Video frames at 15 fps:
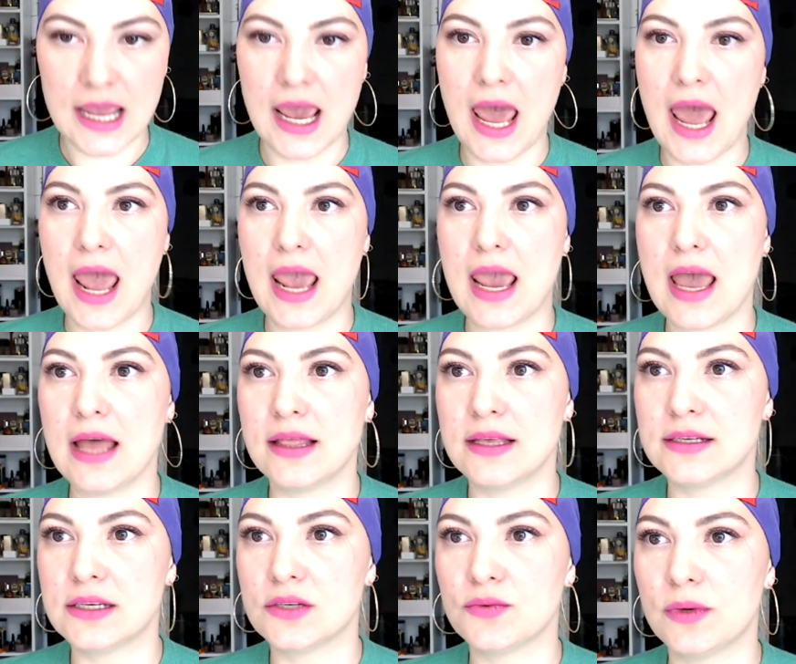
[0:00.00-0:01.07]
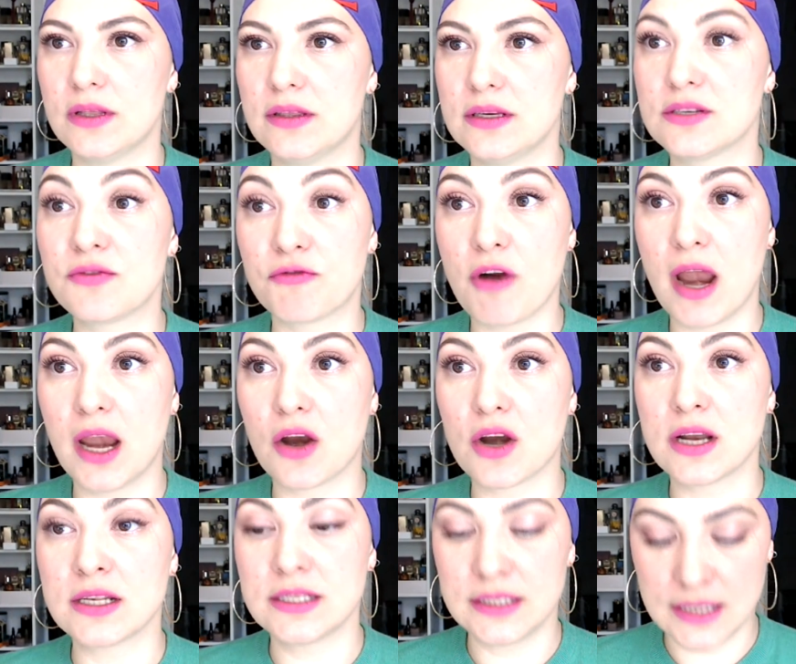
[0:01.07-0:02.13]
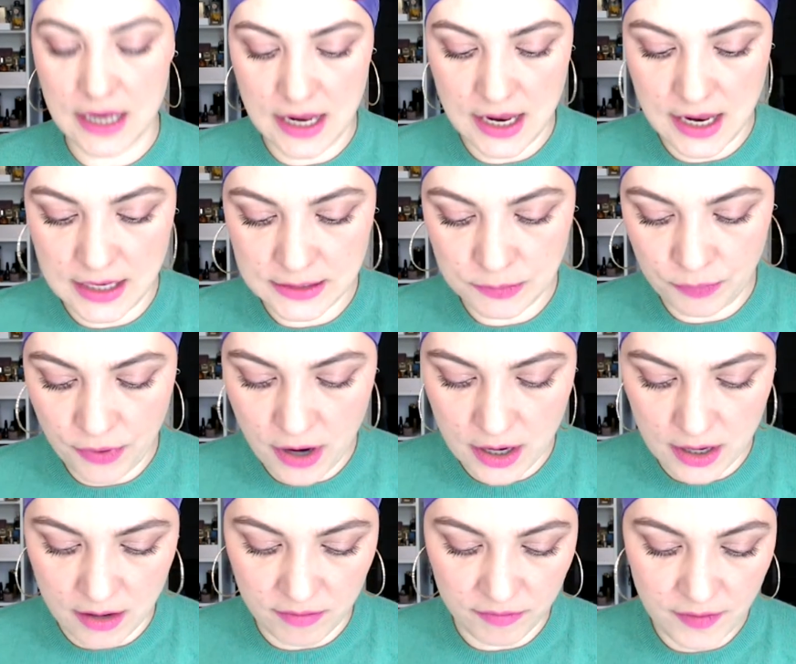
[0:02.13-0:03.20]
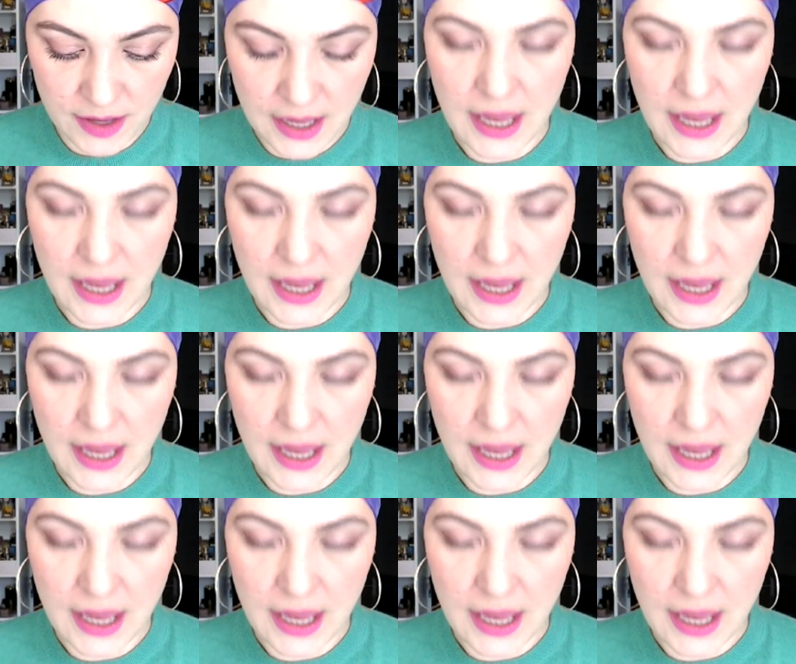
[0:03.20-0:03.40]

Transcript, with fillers: And this is what this fragrance is part of.